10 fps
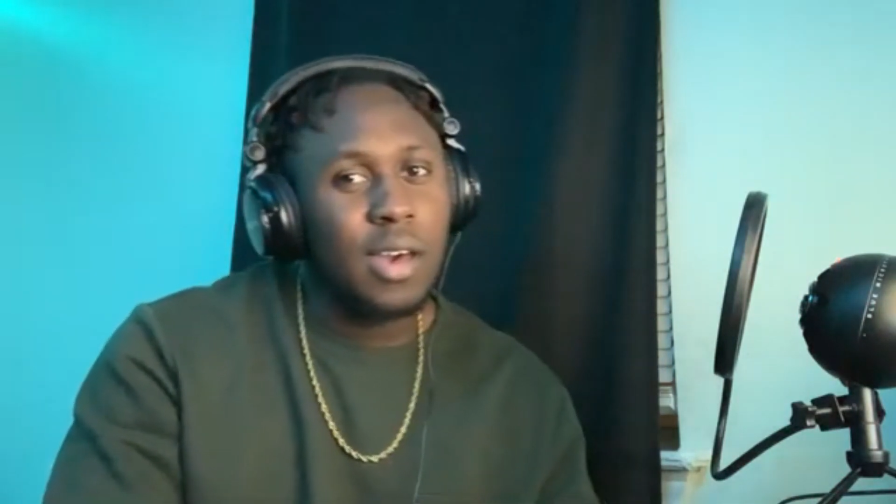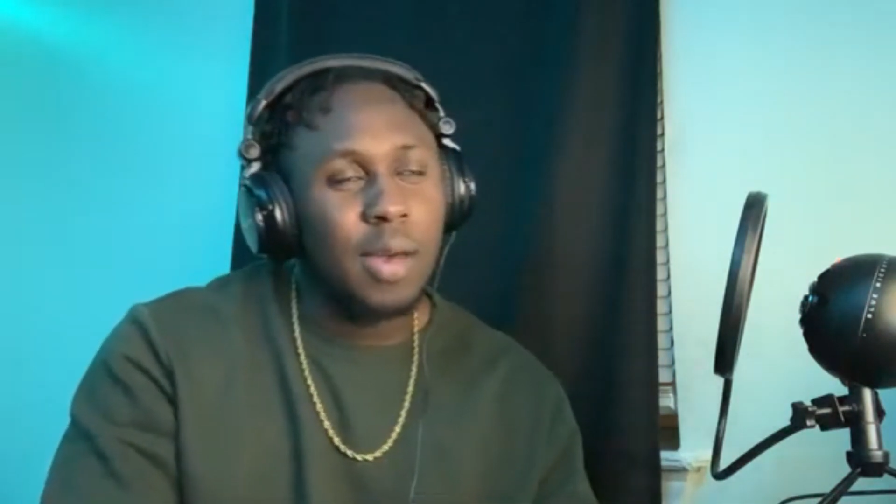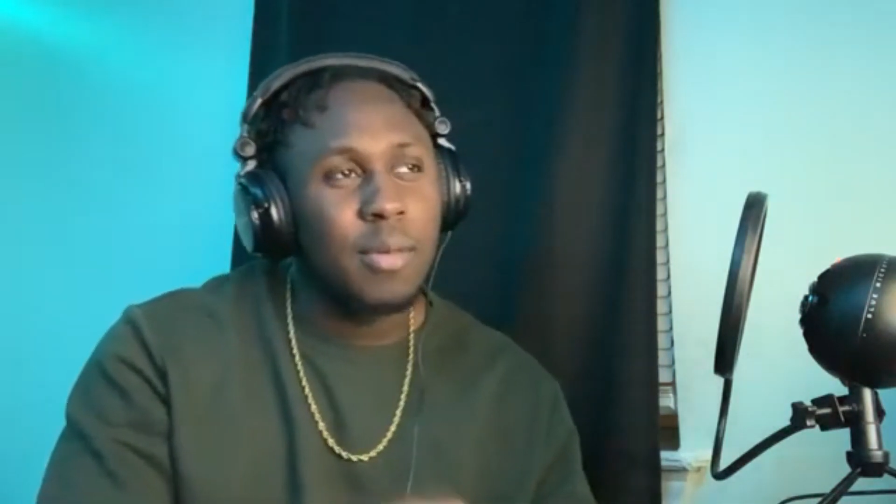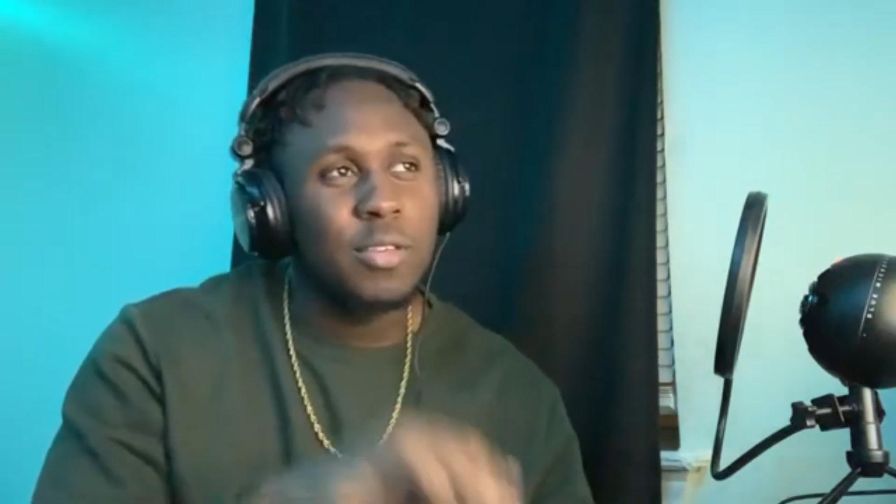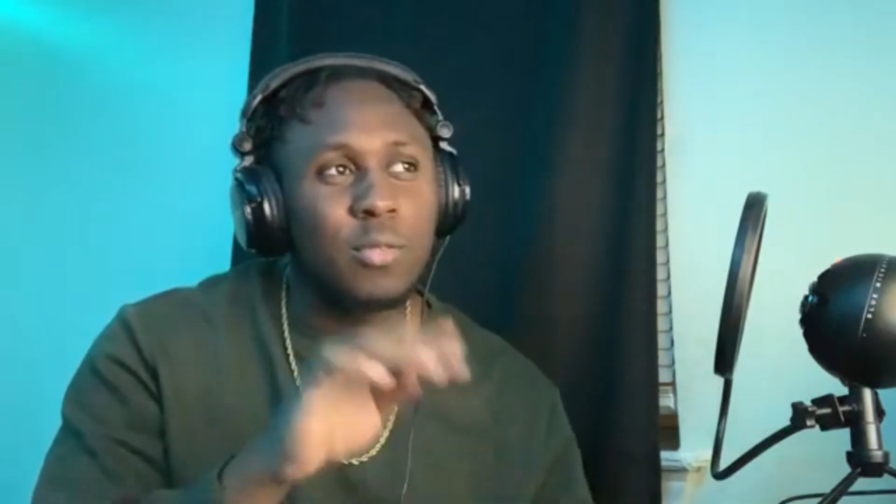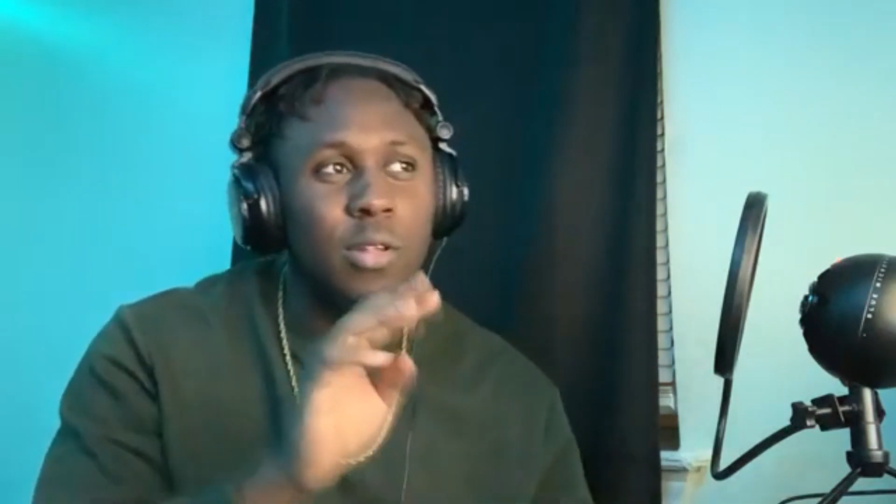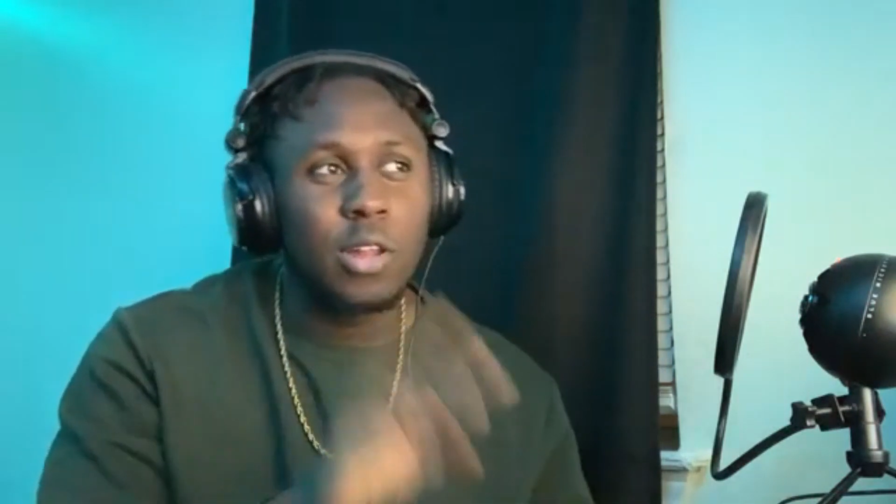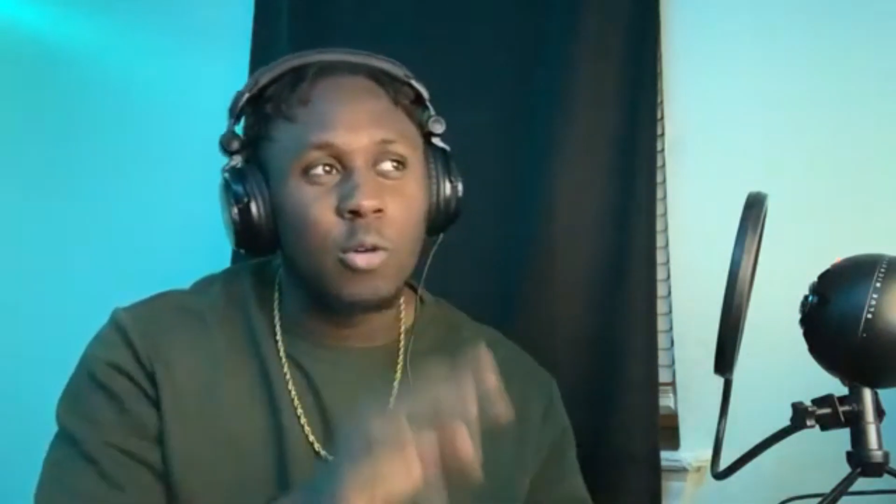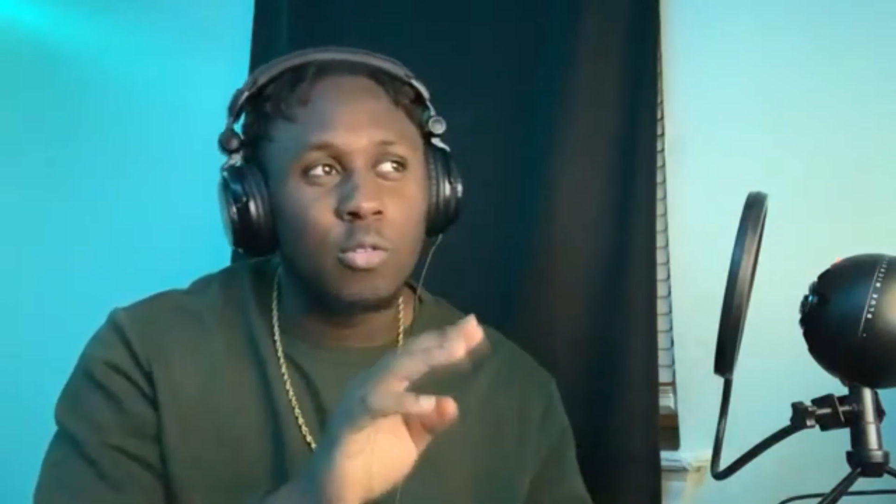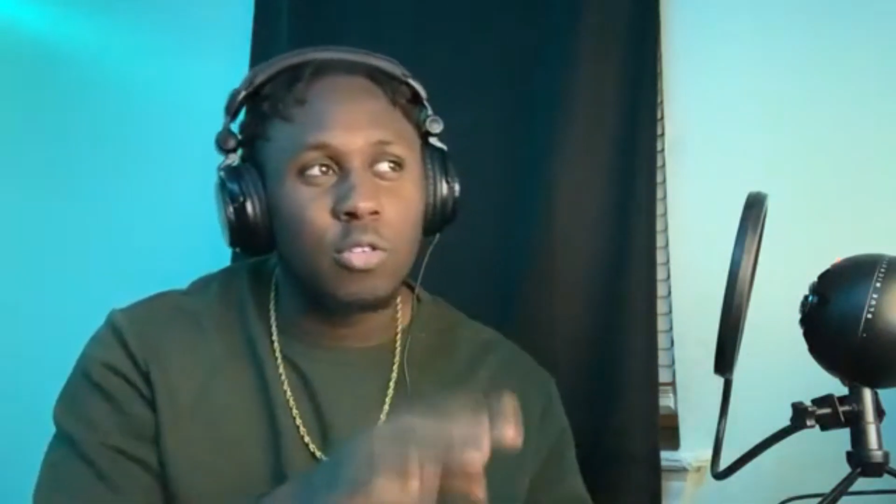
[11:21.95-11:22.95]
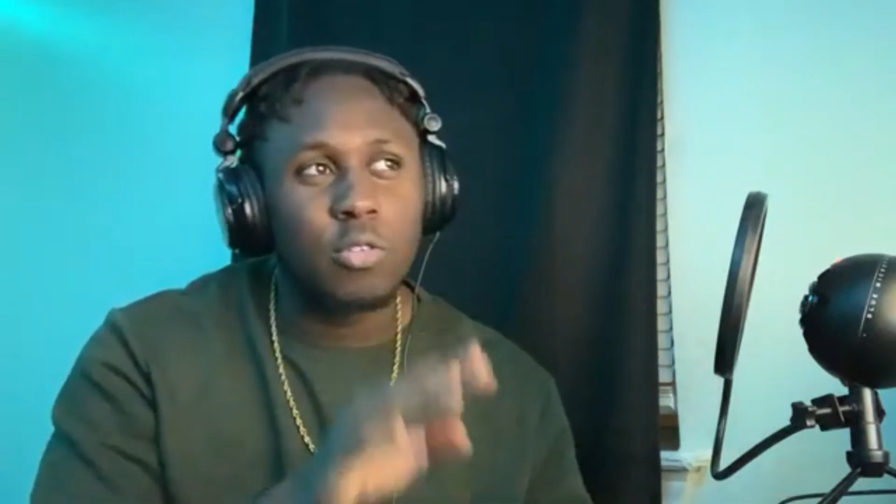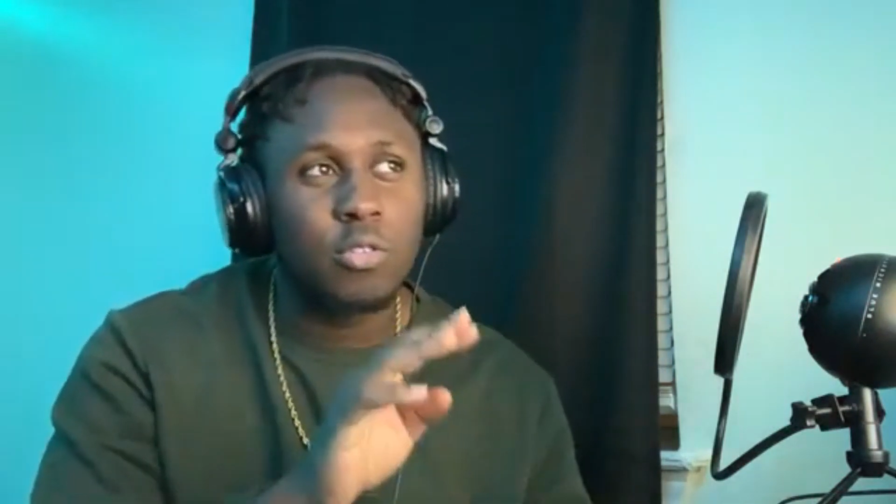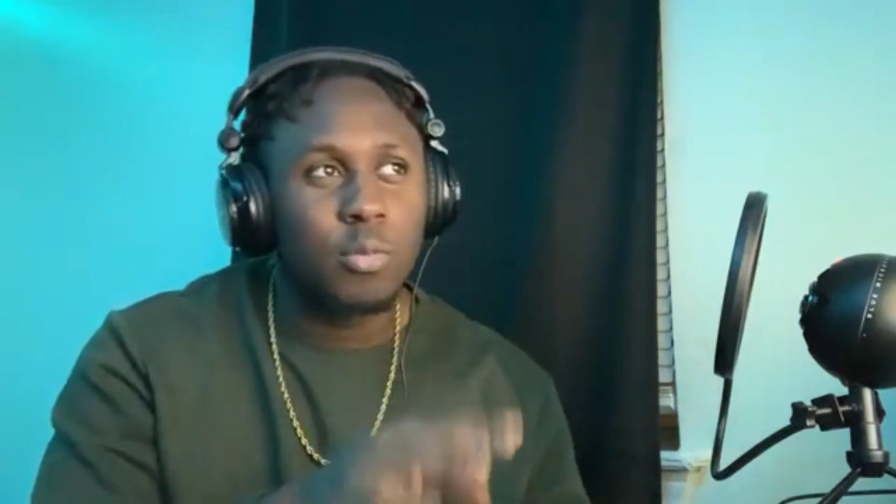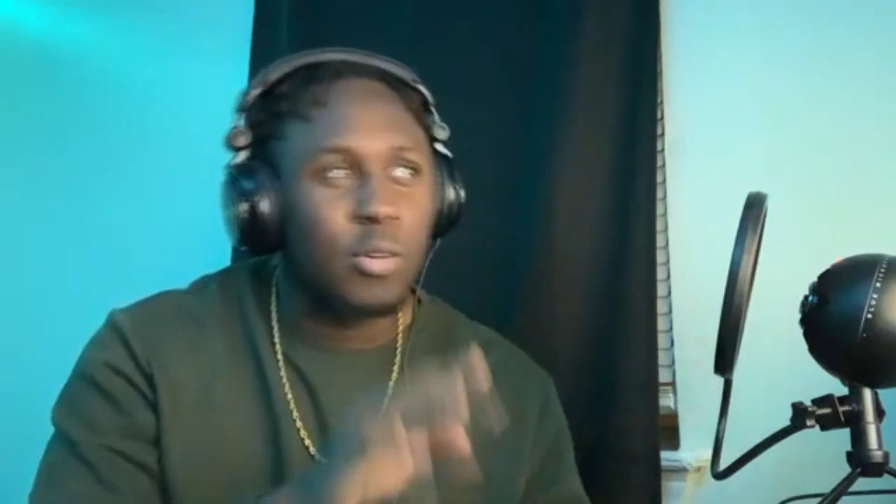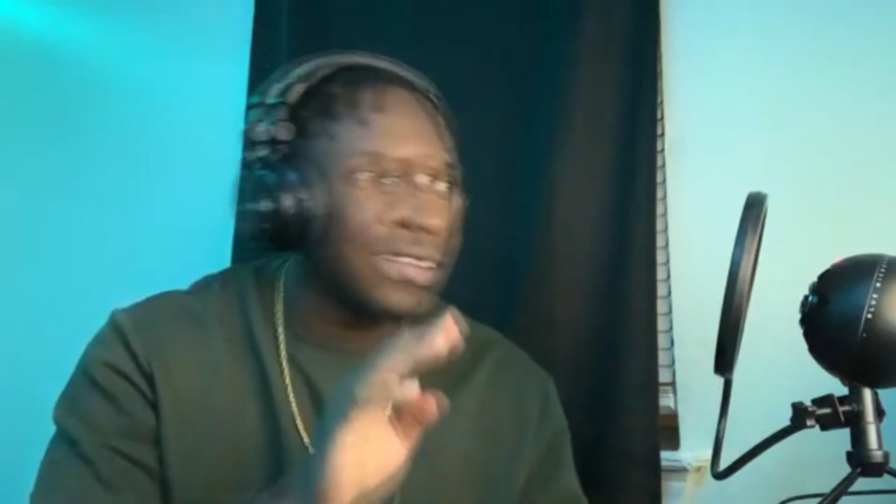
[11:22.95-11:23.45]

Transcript: I mess with low 2s more